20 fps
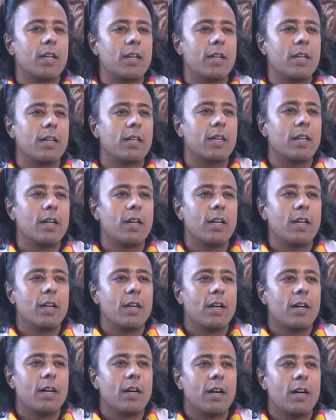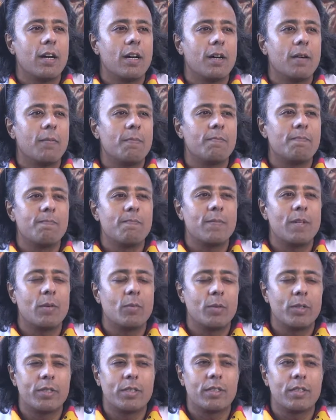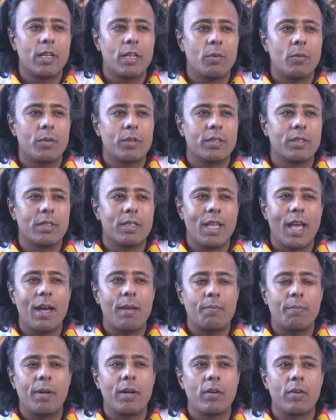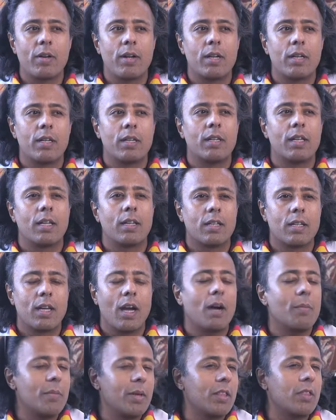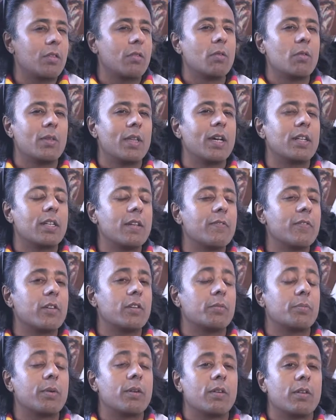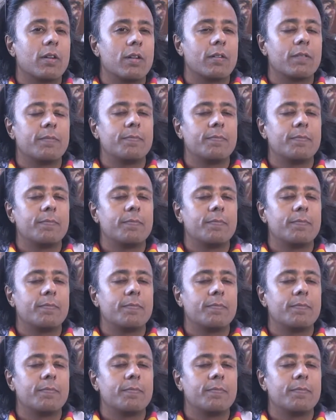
And it was that period that got me through that difficult period.